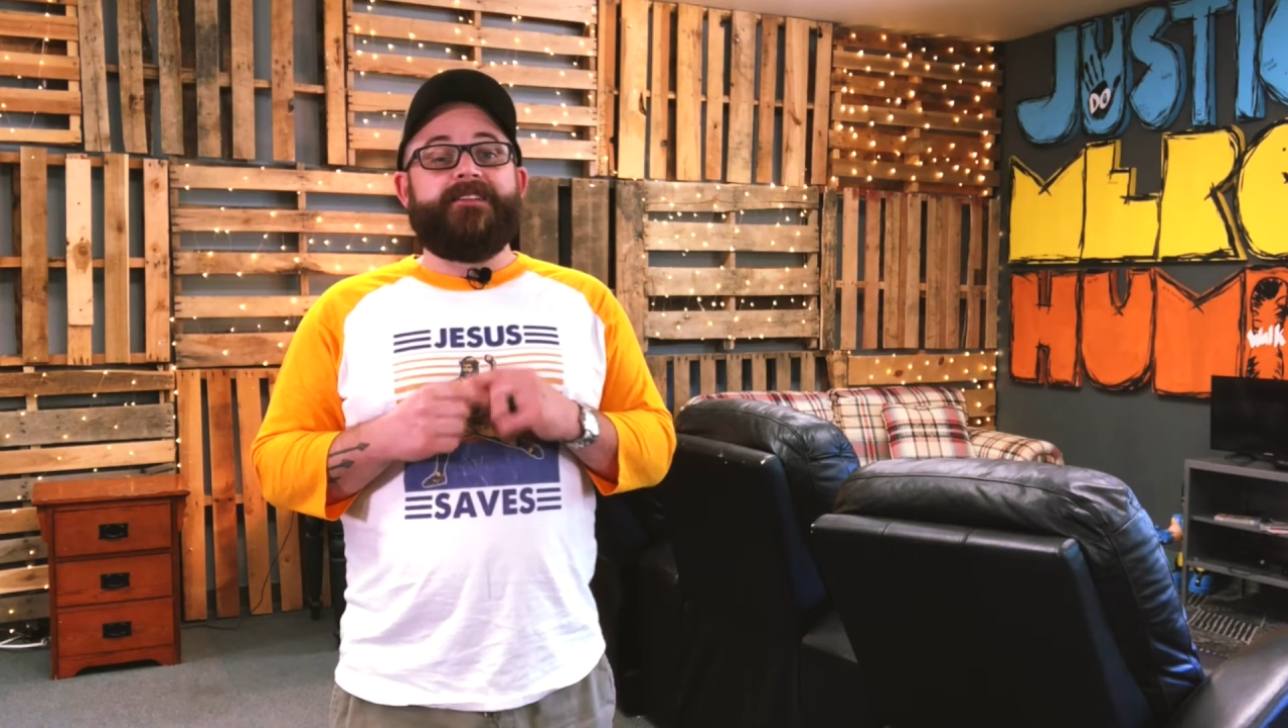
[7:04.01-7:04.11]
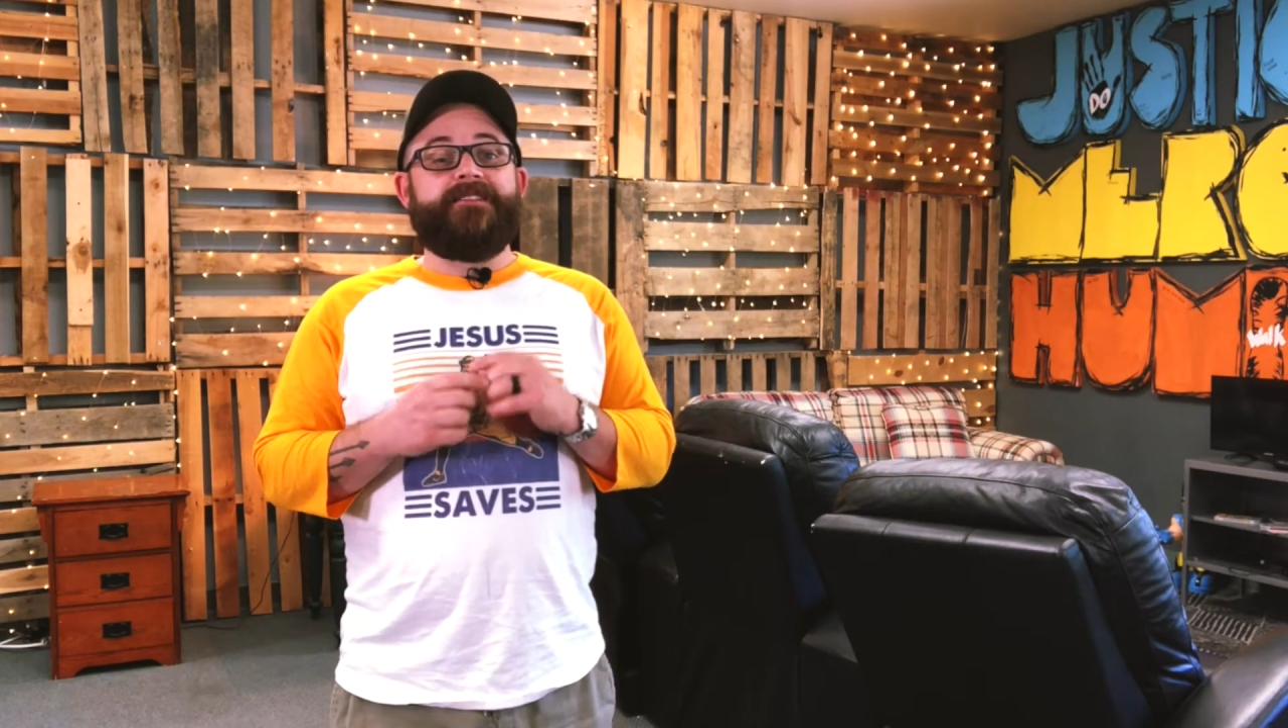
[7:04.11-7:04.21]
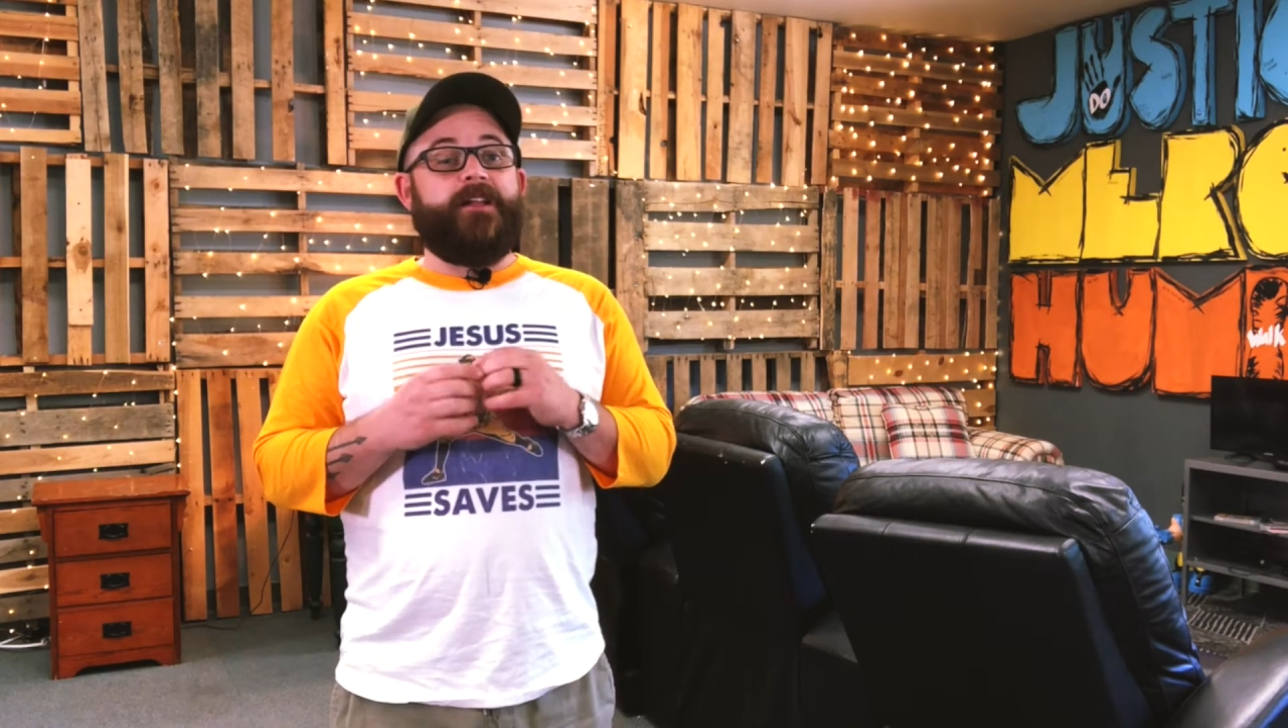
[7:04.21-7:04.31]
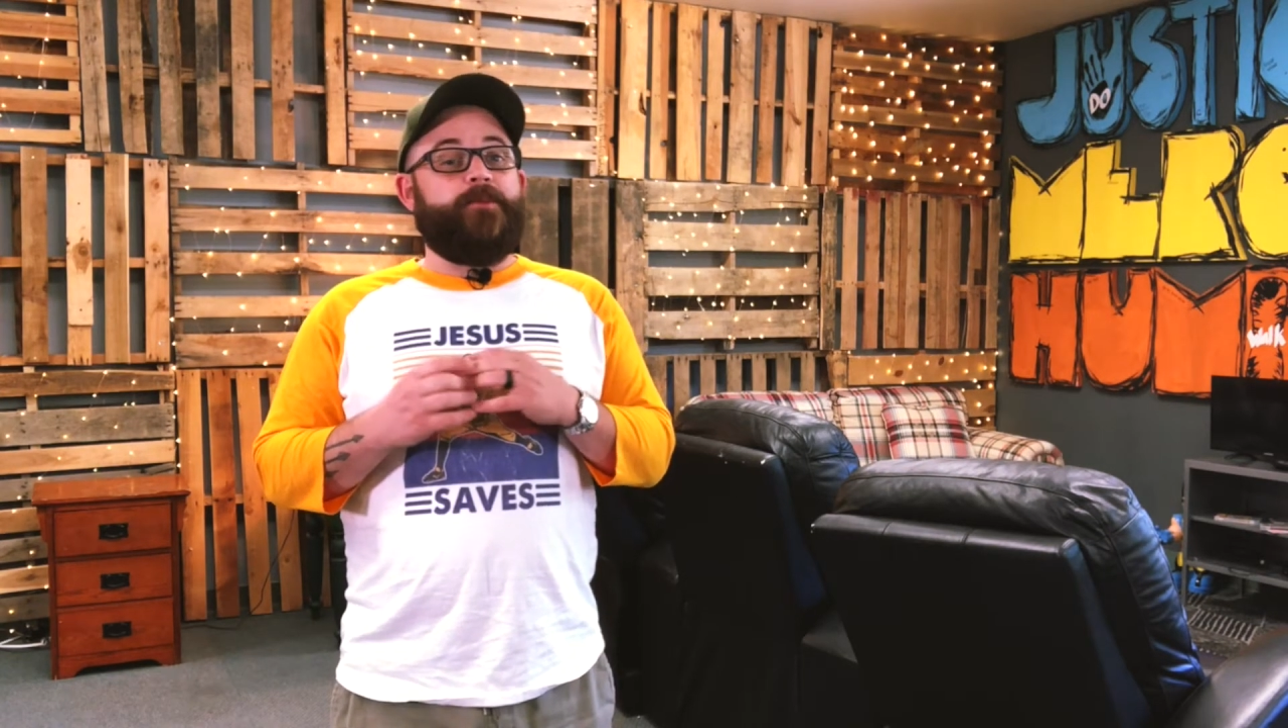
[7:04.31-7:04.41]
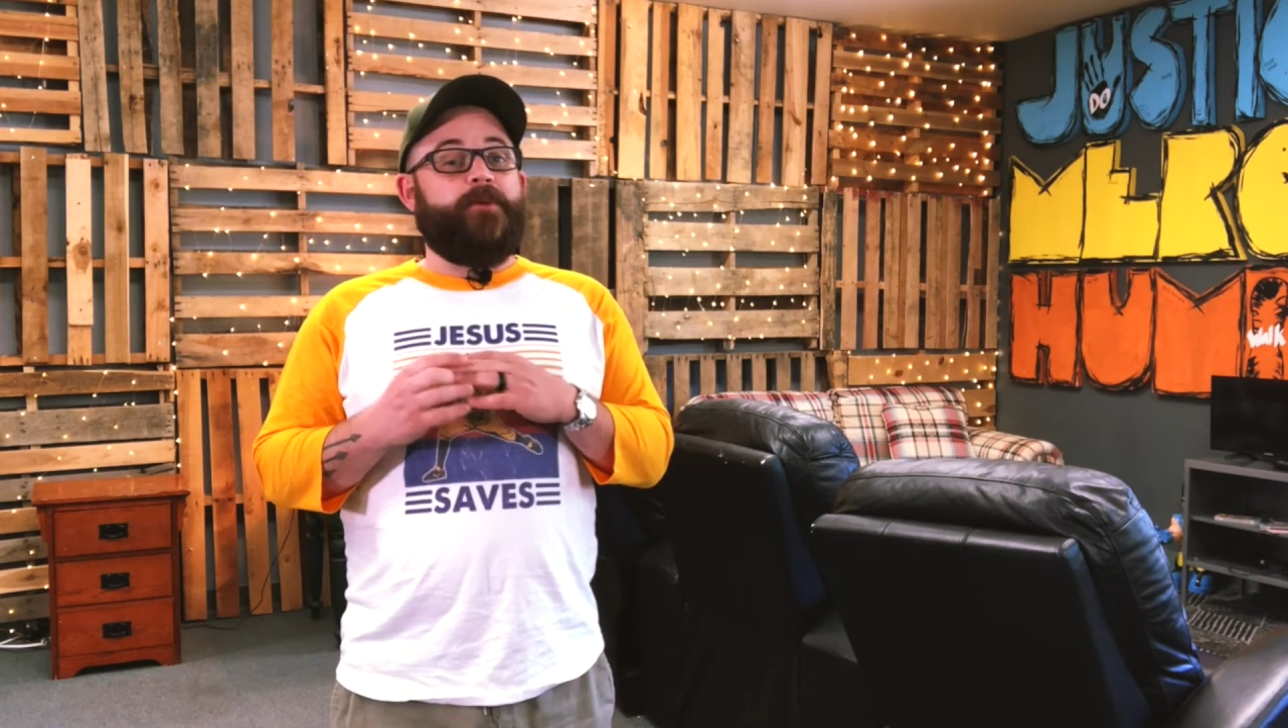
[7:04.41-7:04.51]

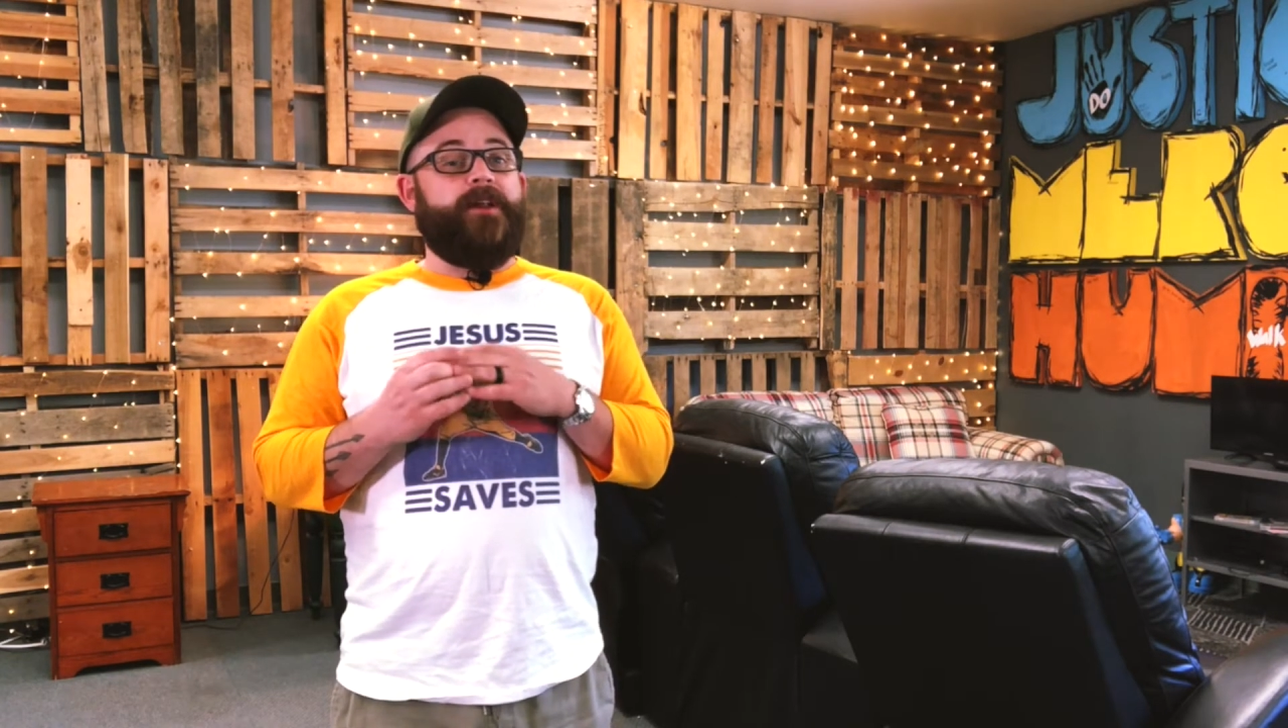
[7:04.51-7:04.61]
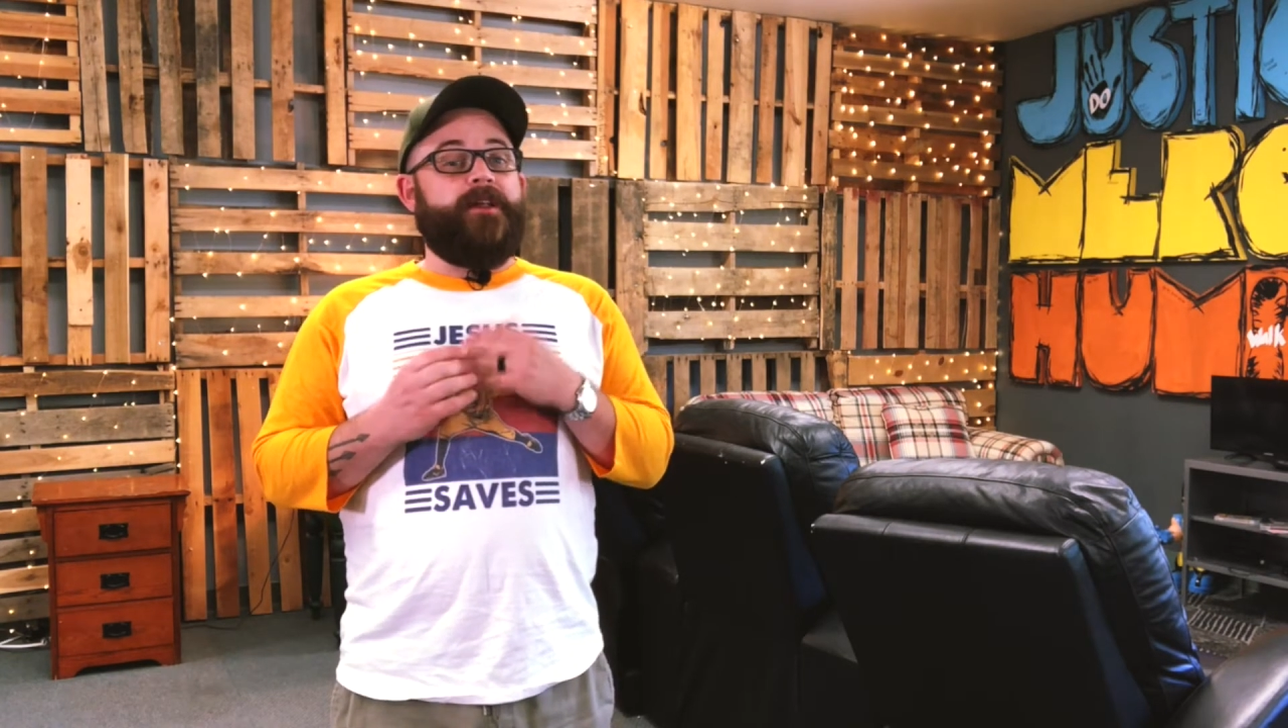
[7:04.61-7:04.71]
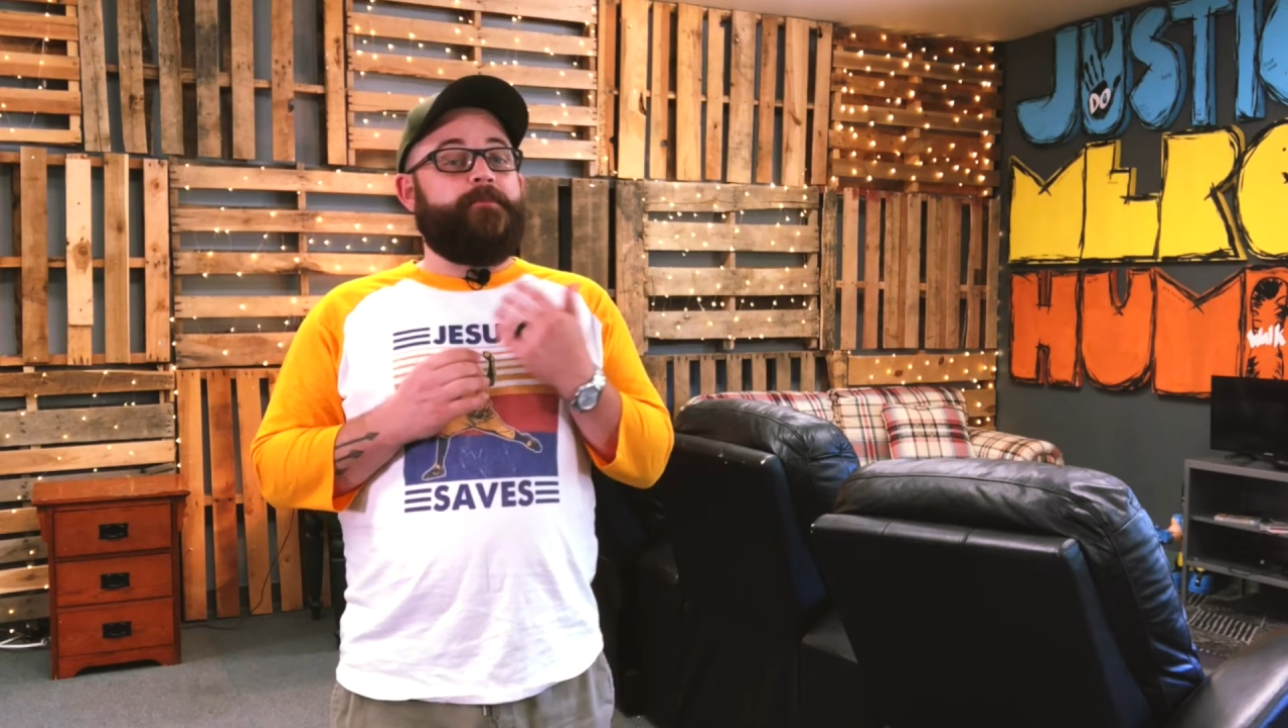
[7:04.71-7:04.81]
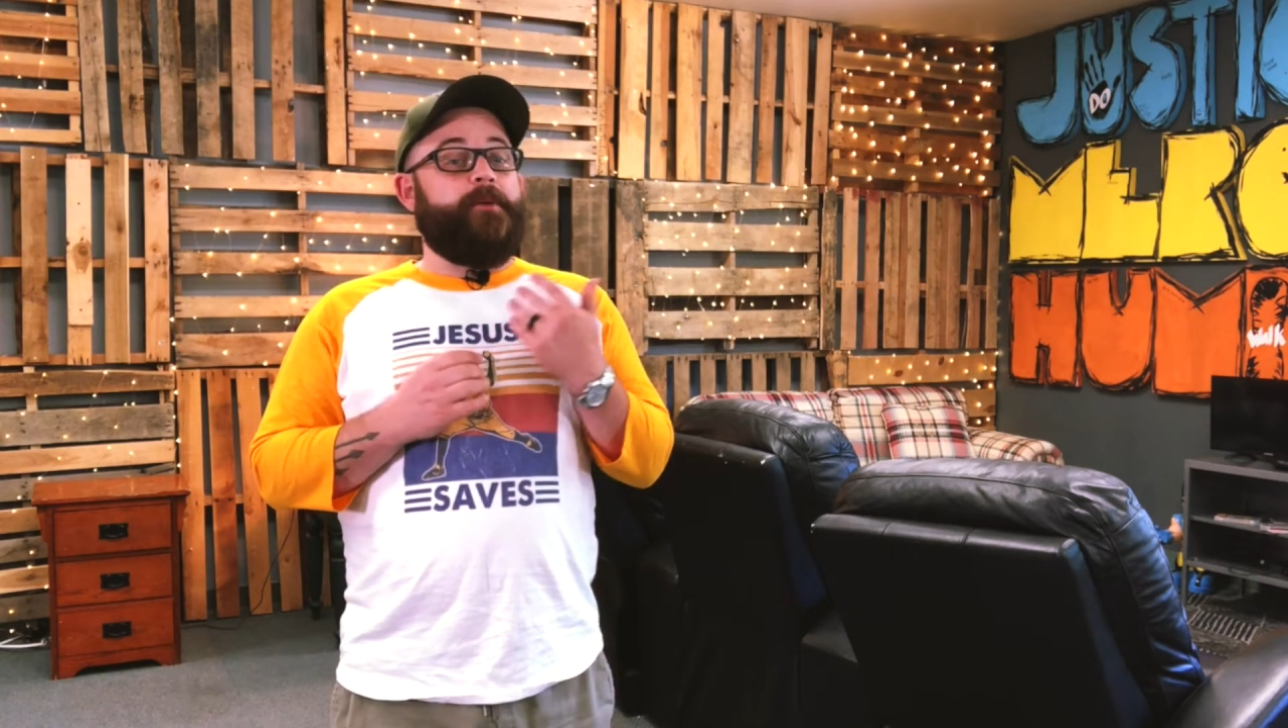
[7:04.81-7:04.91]
celebrated